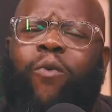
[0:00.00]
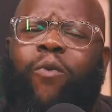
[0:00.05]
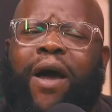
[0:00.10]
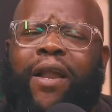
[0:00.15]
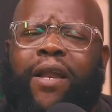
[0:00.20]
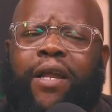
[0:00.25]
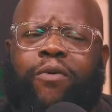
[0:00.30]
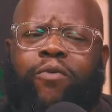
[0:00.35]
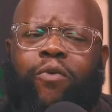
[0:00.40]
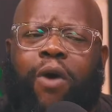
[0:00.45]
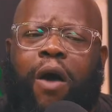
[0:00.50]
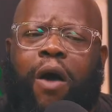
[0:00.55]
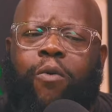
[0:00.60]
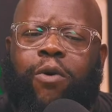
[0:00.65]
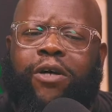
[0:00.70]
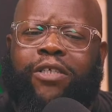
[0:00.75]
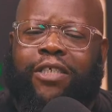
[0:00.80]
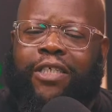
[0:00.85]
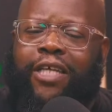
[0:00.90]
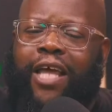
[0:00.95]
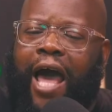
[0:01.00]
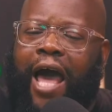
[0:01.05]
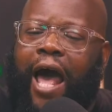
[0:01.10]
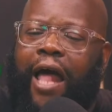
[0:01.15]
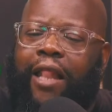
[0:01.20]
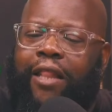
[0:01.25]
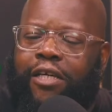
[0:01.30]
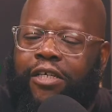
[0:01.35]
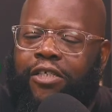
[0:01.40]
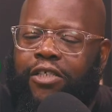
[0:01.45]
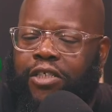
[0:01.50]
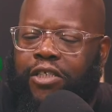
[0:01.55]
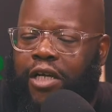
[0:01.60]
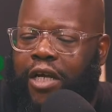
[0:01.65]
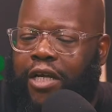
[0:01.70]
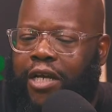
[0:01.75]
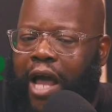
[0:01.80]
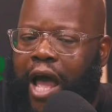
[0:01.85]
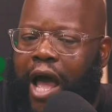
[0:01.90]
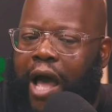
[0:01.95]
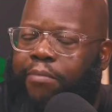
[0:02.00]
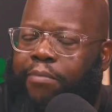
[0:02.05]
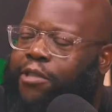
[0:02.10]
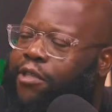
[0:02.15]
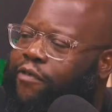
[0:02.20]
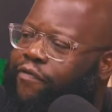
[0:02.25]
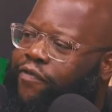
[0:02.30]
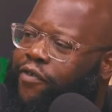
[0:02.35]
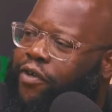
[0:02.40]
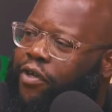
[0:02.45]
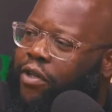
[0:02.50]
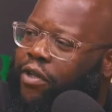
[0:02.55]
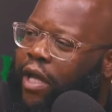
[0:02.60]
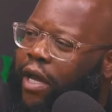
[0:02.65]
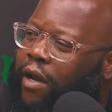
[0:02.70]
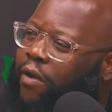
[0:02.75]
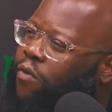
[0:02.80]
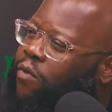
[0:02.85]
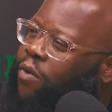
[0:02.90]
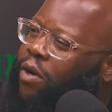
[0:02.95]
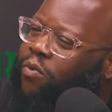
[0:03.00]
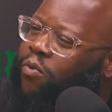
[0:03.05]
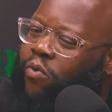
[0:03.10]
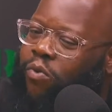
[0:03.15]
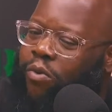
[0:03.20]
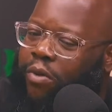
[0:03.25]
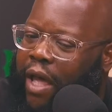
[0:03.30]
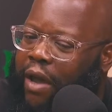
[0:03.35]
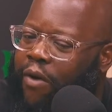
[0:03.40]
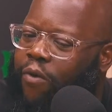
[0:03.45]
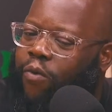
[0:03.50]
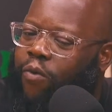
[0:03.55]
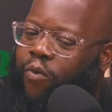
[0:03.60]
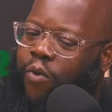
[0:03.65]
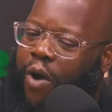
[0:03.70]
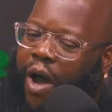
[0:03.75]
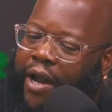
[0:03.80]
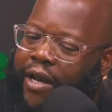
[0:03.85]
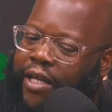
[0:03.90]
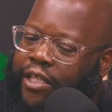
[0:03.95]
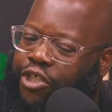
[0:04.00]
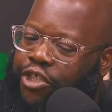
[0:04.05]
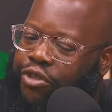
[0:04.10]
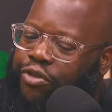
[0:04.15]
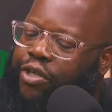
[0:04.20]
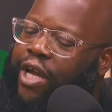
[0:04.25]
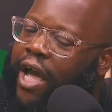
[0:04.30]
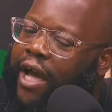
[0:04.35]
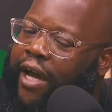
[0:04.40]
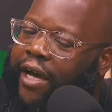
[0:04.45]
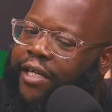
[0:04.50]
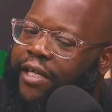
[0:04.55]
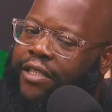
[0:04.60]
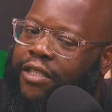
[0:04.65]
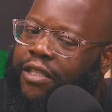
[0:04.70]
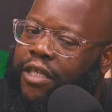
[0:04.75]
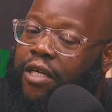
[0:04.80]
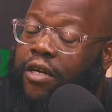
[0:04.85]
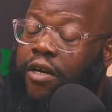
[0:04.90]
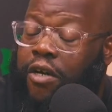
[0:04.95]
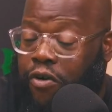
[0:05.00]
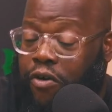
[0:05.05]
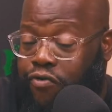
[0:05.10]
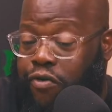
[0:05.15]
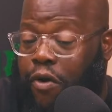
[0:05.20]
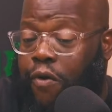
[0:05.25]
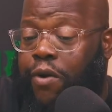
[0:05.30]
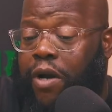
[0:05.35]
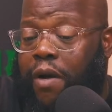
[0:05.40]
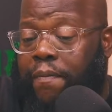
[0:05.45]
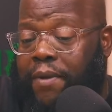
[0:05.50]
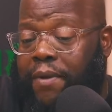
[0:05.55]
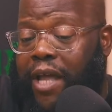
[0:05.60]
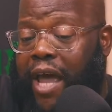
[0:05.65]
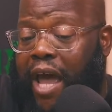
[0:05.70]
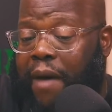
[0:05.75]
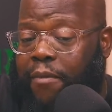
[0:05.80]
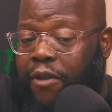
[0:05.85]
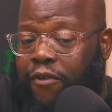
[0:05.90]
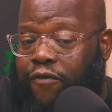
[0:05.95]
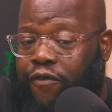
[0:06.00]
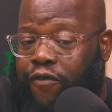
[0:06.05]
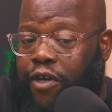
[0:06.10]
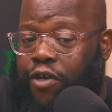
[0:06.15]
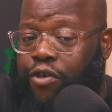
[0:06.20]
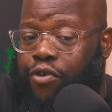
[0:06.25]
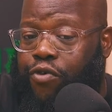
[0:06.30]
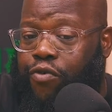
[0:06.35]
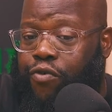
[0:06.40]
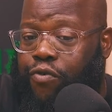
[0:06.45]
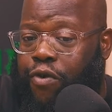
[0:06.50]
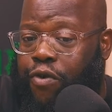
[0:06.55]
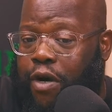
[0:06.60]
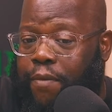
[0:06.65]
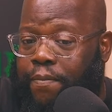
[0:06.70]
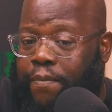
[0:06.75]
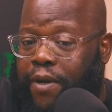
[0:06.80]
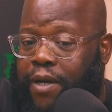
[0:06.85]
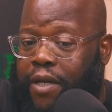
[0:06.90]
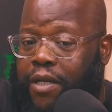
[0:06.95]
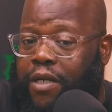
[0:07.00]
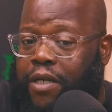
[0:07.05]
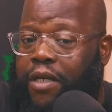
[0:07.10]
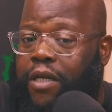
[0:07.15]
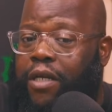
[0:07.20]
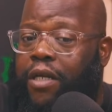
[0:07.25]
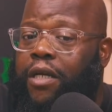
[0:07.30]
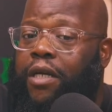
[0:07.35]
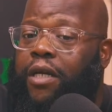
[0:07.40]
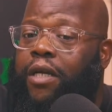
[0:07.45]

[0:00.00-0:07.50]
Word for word: Why did? Why was college an option for you? Like what? Like why did you guys growing up in the atmosphere you grew up in?